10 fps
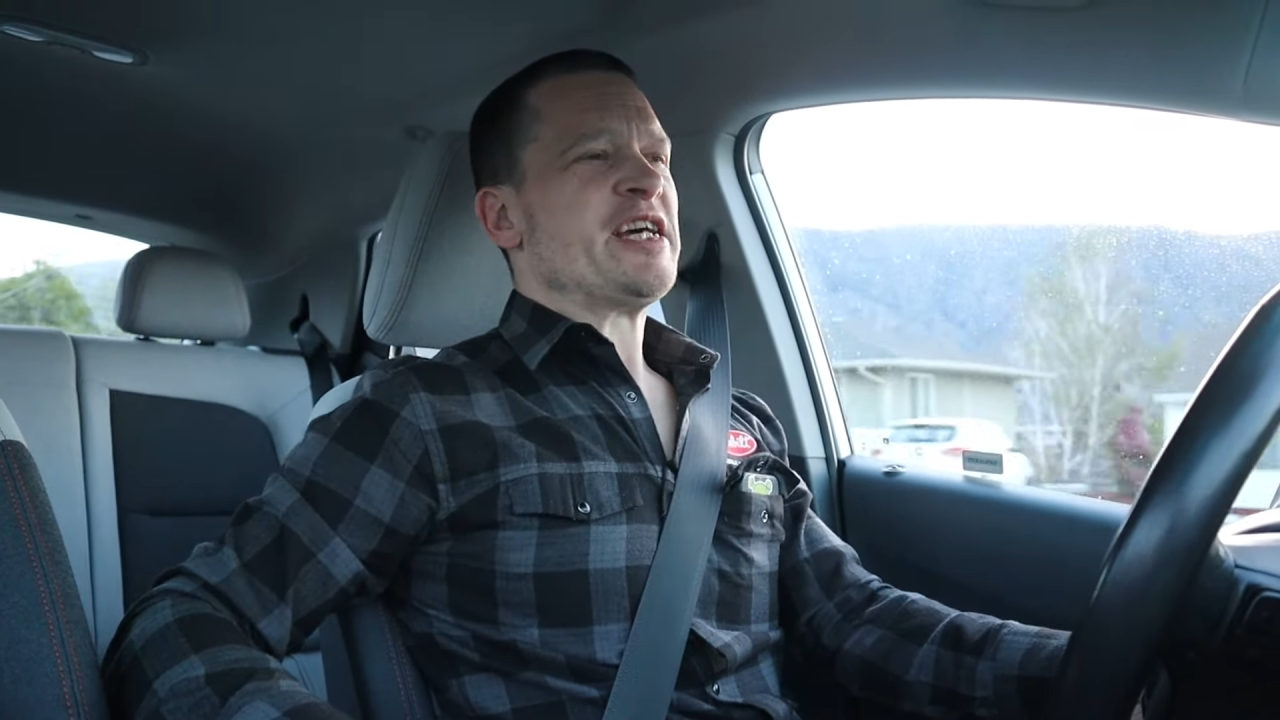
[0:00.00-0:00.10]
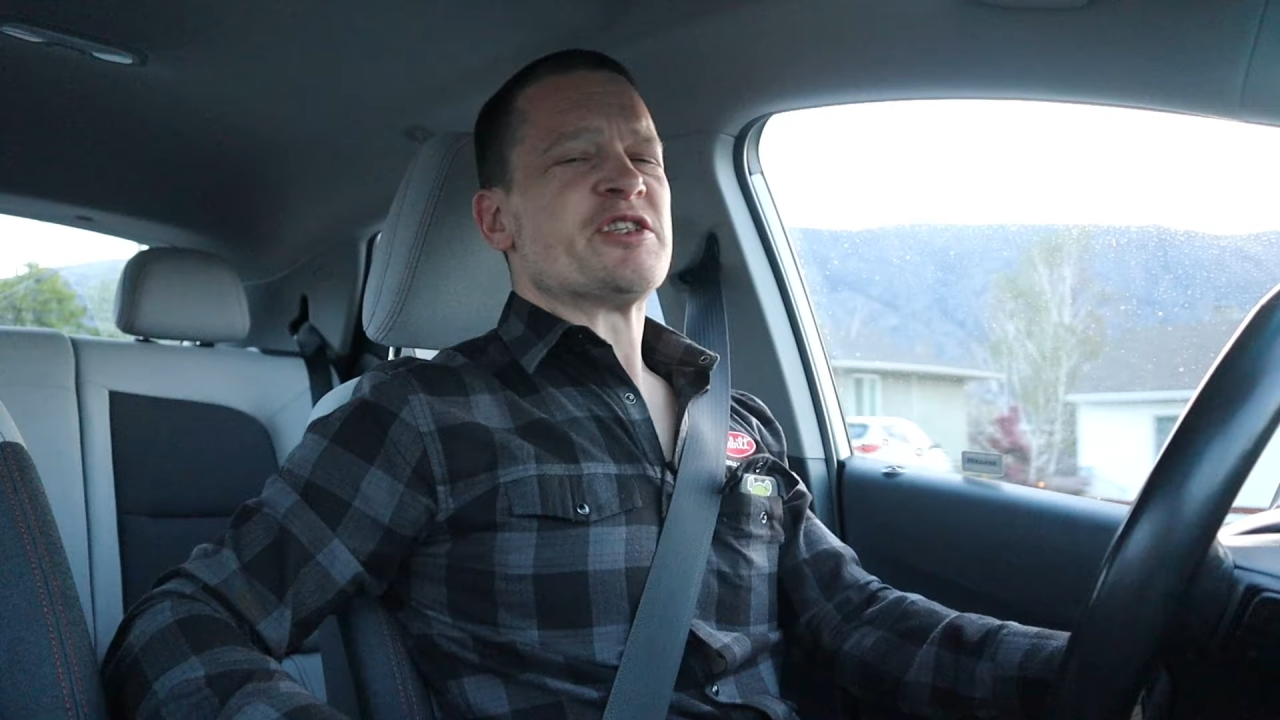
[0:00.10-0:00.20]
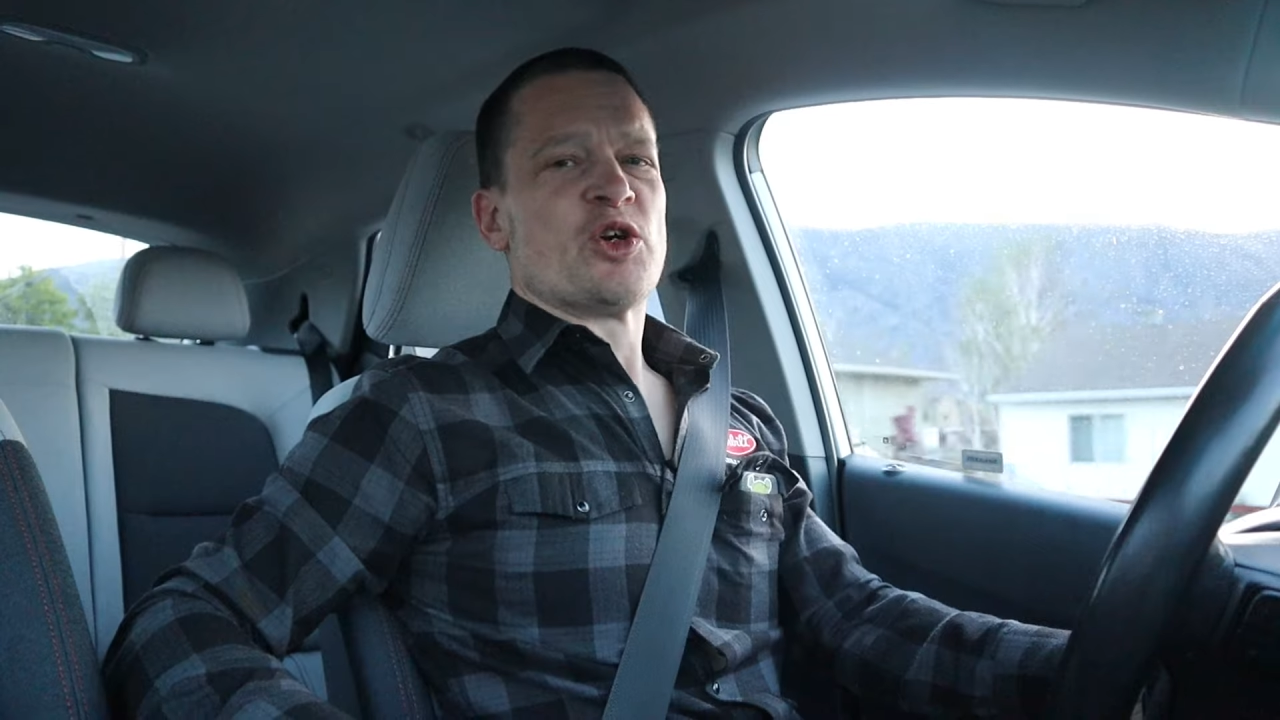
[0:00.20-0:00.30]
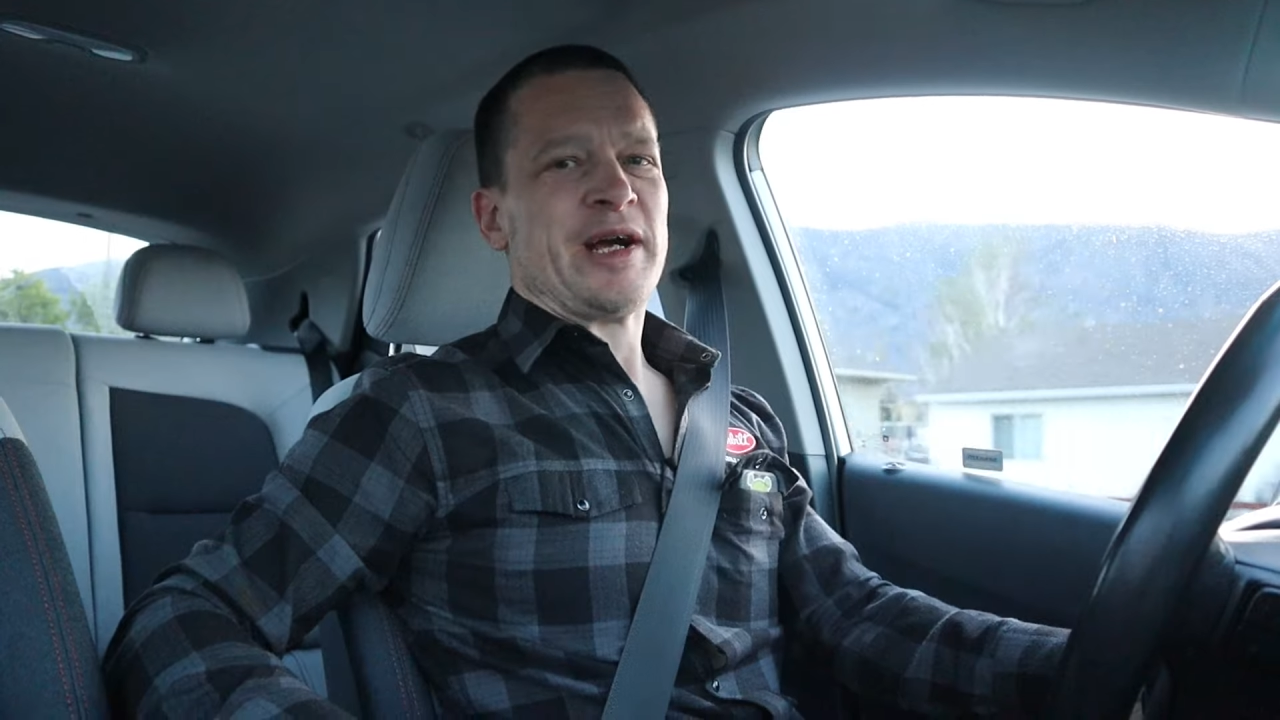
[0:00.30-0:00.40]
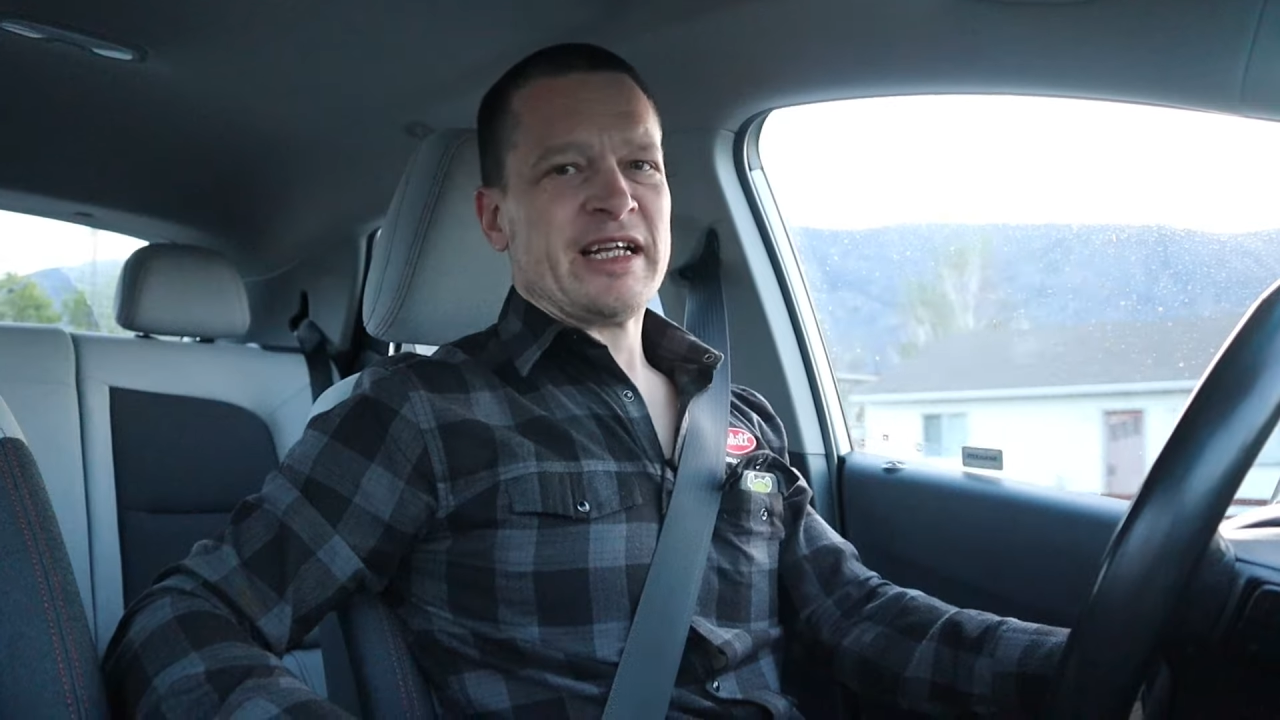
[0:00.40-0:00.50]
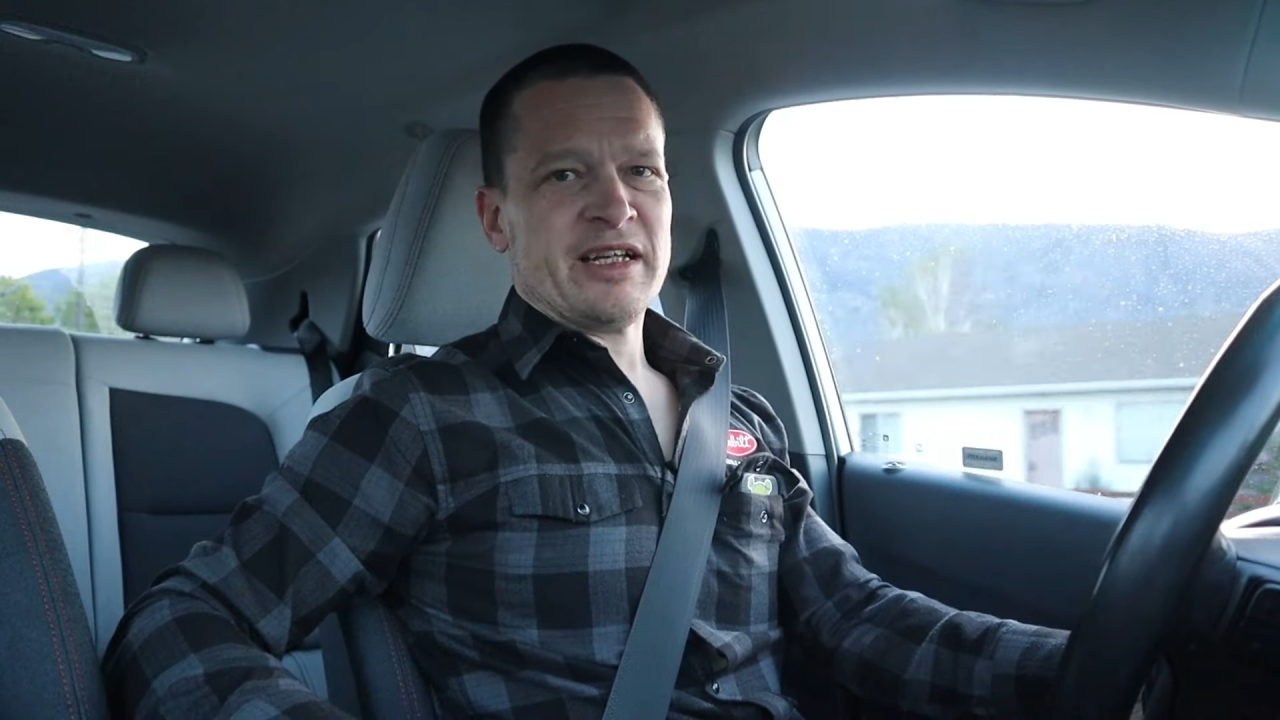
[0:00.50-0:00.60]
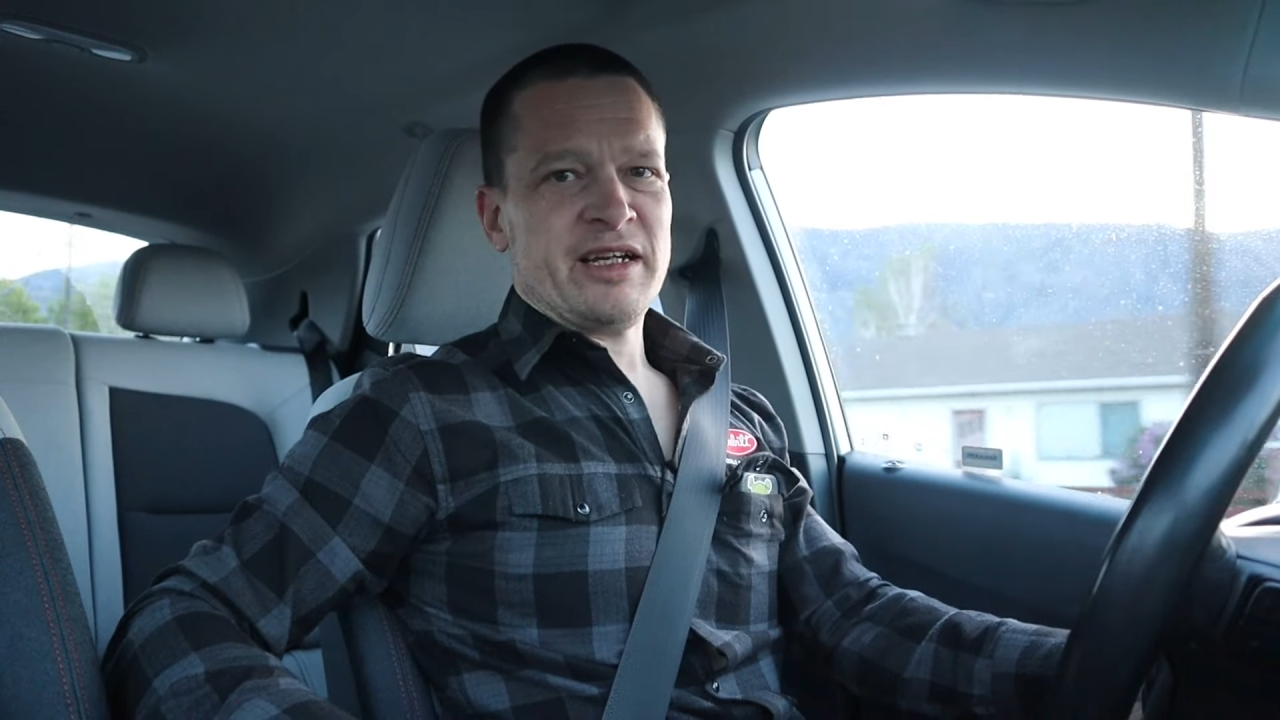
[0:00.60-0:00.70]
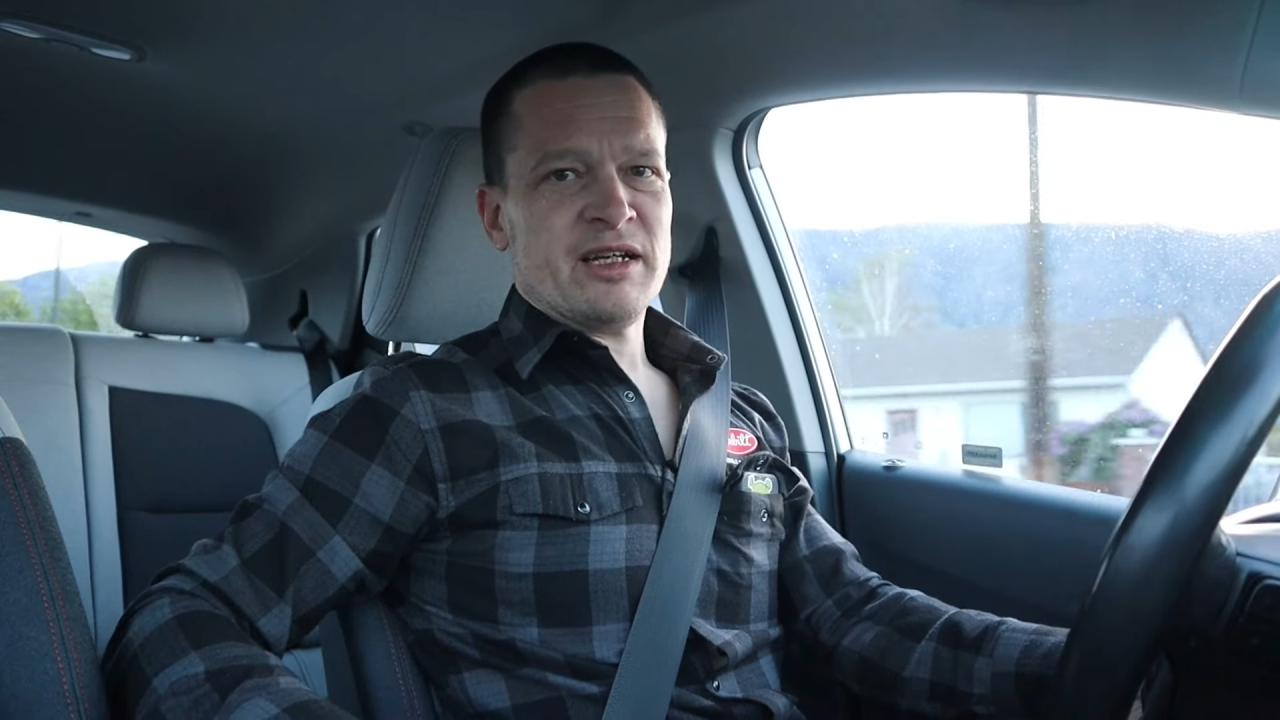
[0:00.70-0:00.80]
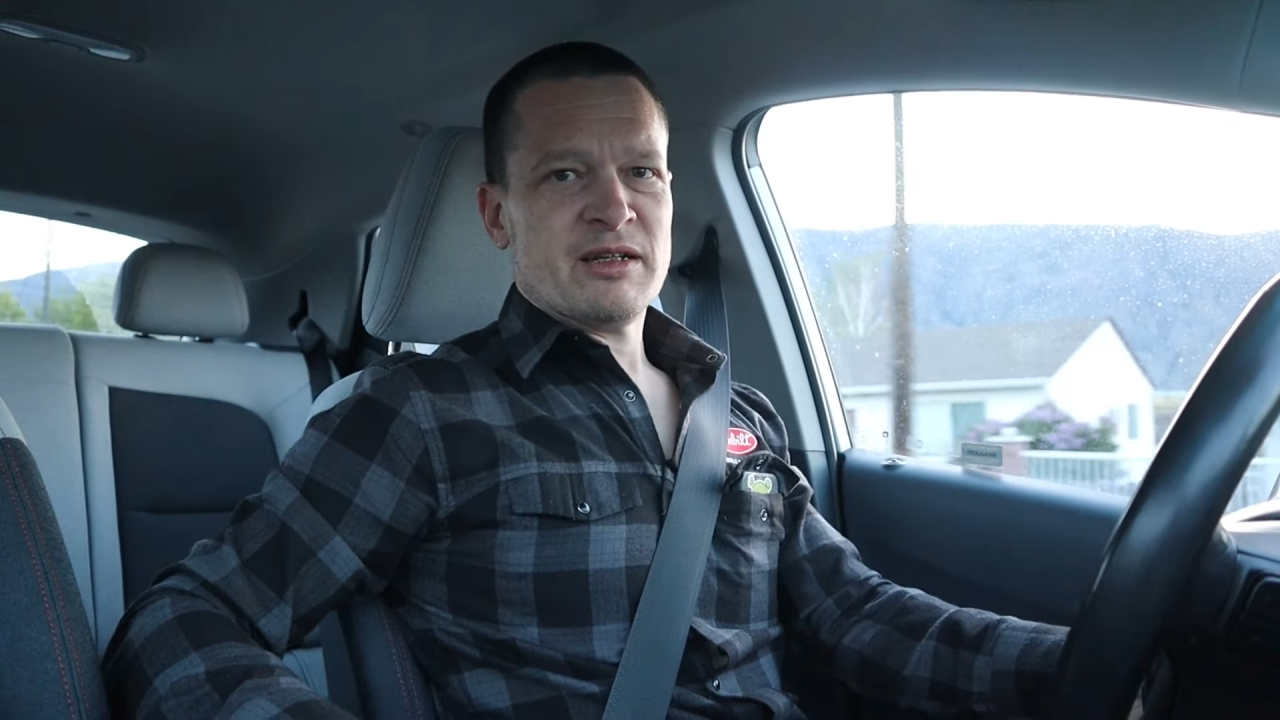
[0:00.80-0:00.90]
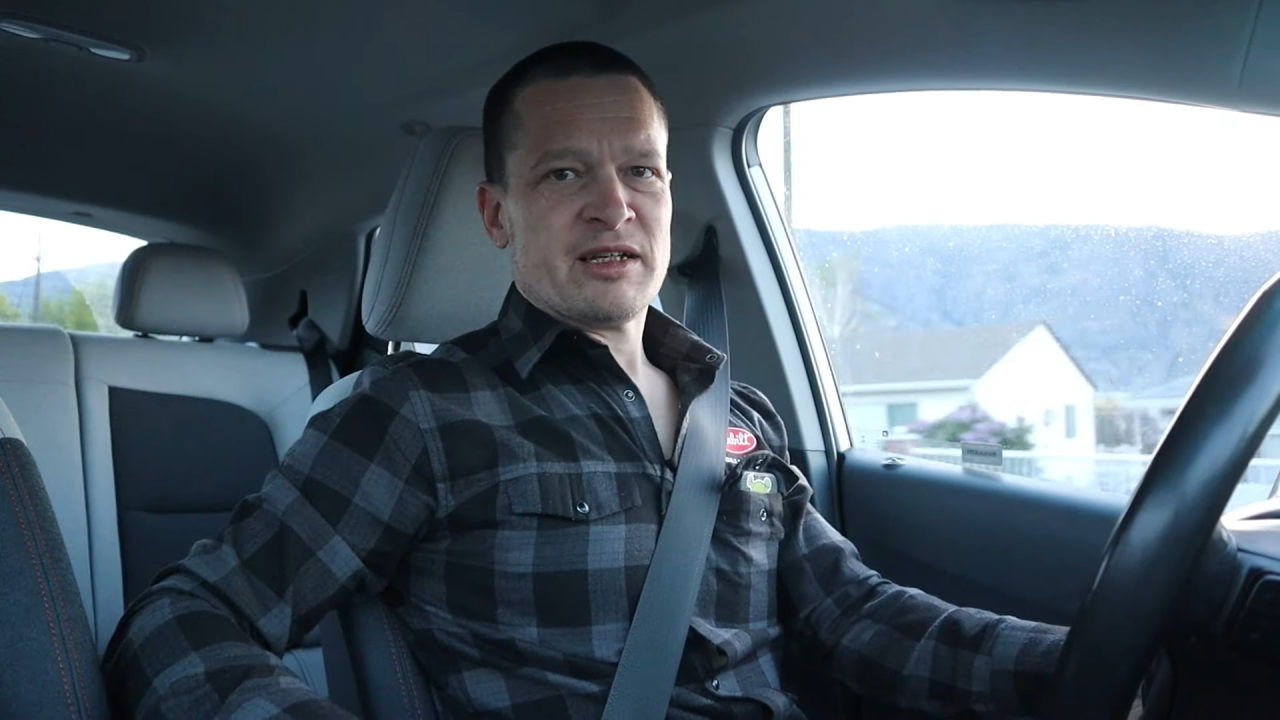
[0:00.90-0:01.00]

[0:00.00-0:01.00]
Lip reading: as quickly,